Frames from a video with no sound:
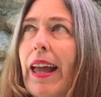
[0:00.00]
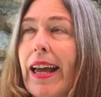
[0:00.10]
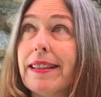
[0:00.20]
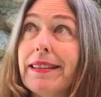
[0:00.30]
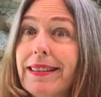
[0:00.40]

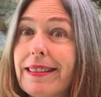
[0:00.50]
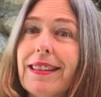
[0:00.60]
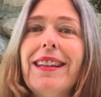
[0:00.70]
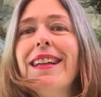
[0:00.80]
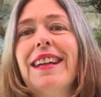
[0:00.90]
acids
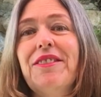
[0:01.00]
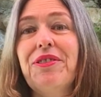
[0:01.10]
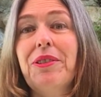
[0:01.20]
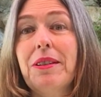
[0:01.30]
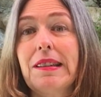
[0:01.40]

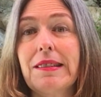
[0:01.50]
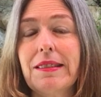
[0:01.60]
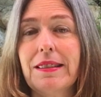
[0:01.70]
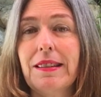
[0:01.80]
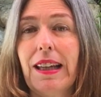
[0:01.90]
for
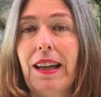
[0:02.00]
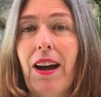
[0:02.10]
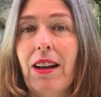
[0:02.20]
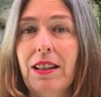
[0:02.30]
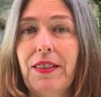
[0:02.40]

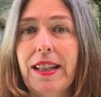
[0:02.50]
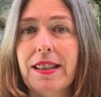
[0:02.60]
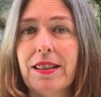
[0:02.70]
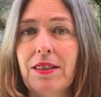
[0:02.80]
all of us